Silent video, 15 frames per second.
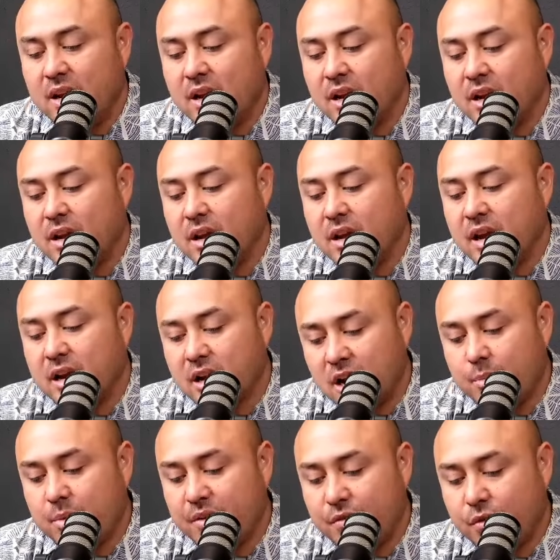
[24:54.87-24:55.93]

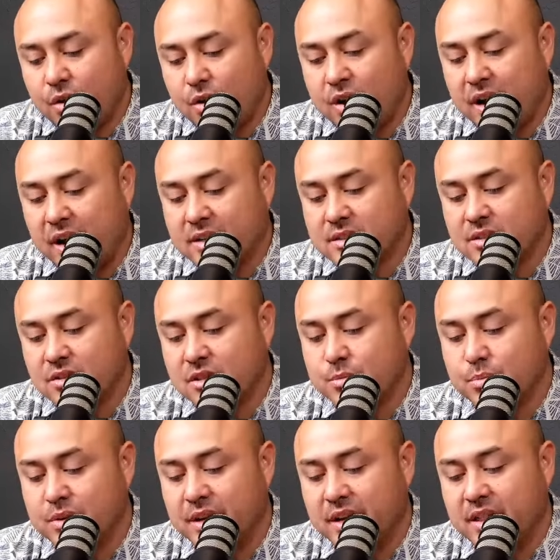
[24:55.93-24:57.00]
Economic forecasters
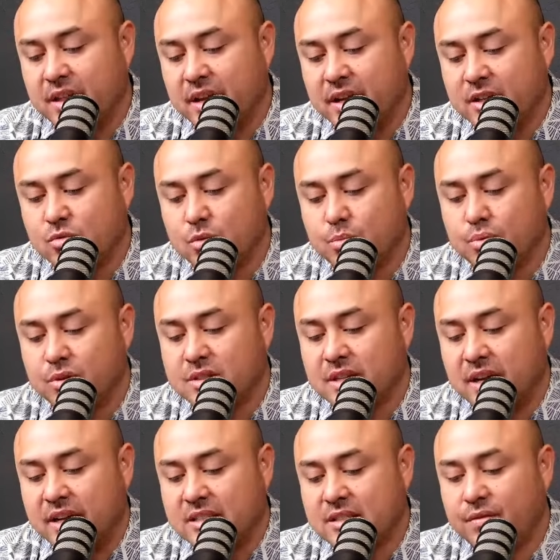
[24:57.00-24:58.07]
predict things with
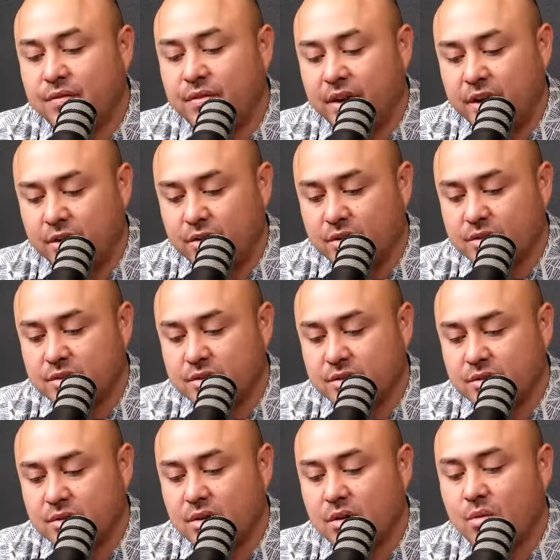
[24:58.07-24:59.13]
precise figures,
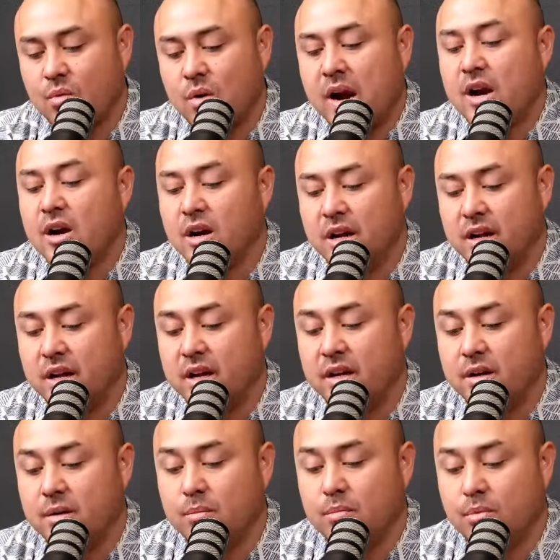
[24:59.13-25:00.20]
rarely
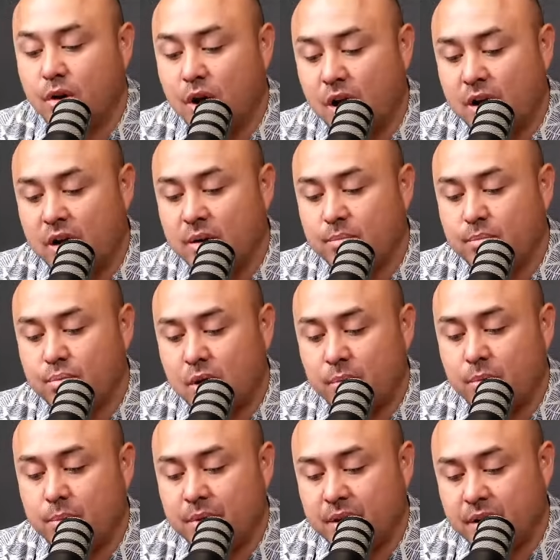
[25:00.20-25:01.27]
broad
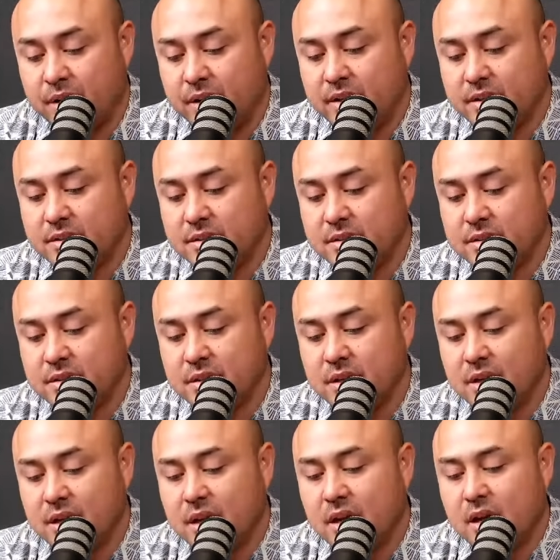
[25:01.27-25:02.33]
probabilities.
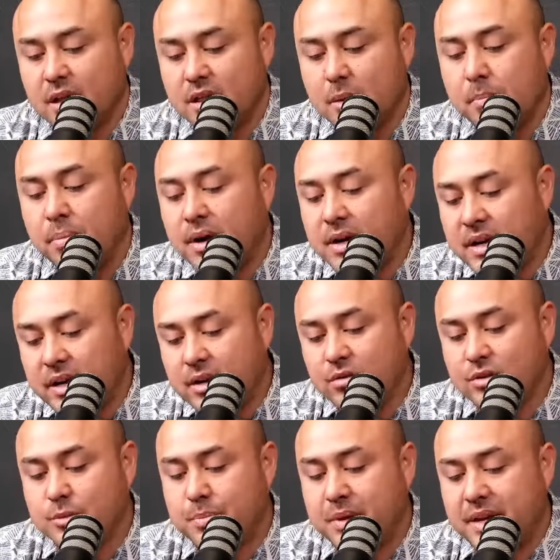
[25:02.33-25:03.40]
The pundit who
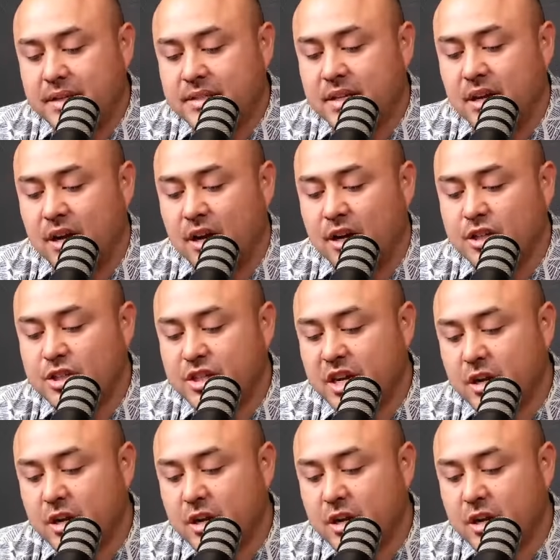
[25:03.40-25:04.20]
speaks in unshakable